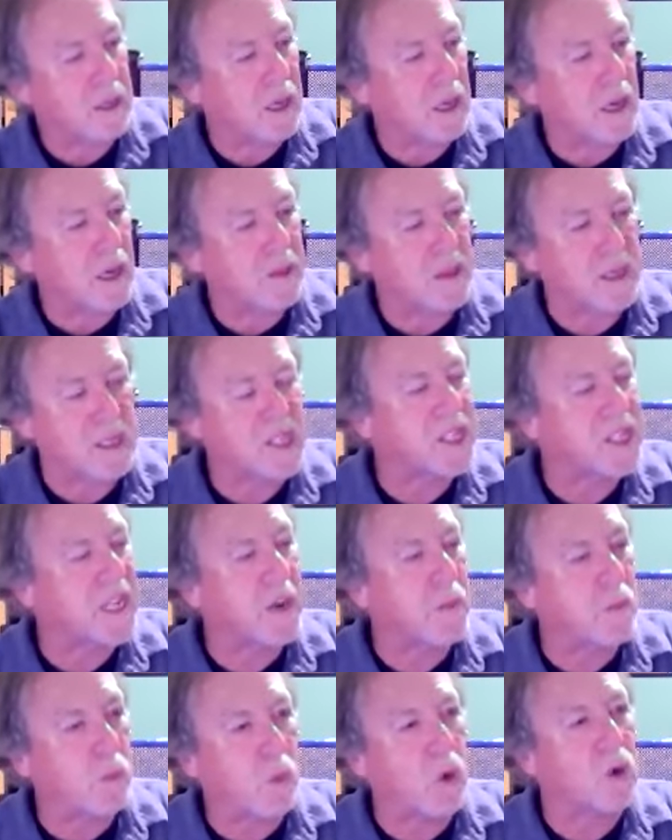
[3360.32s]
the
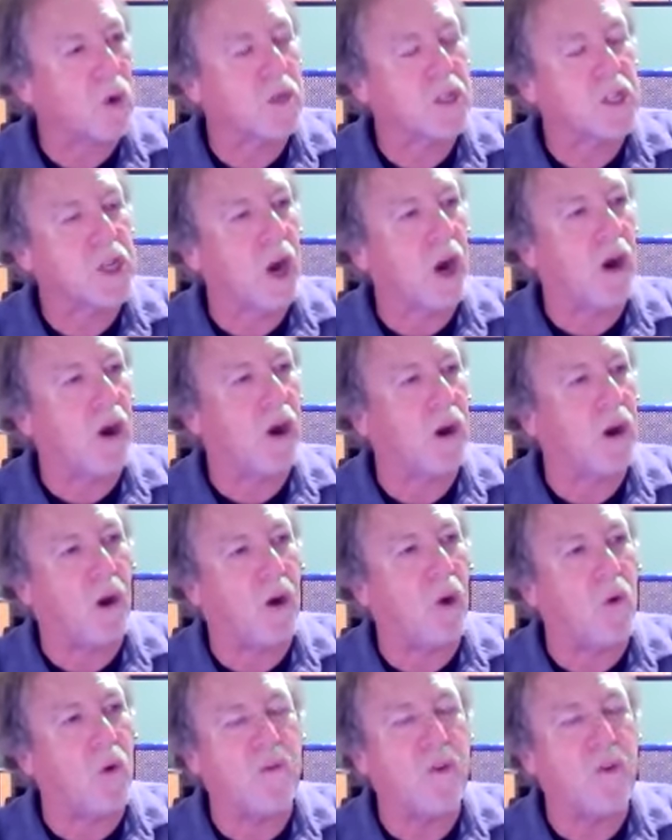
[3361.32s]
same words
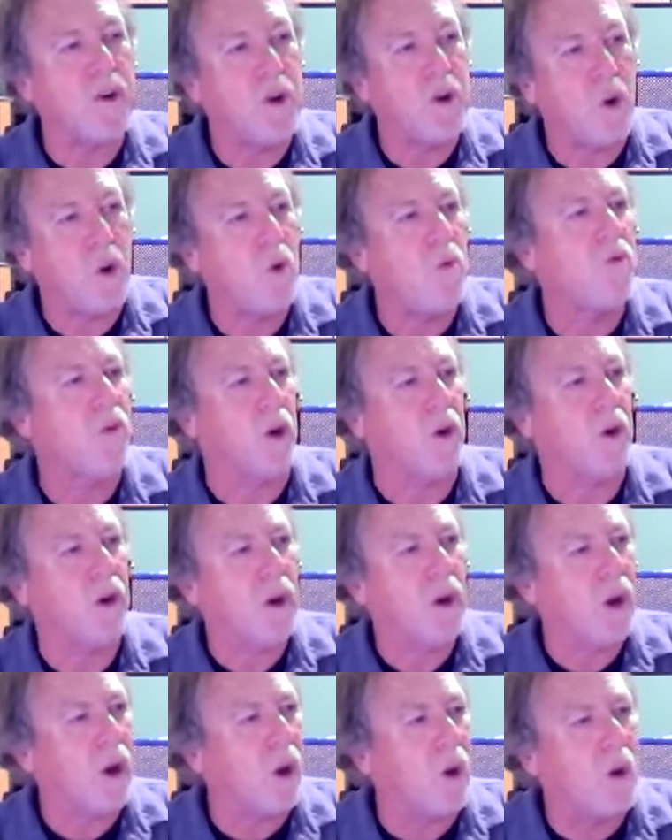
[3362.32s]
over and over.
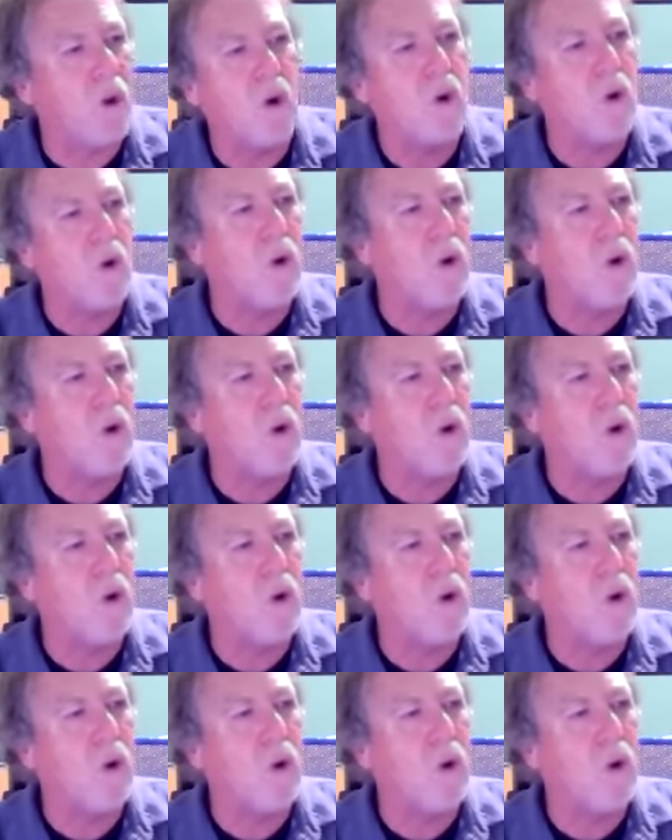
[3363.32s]
Oh,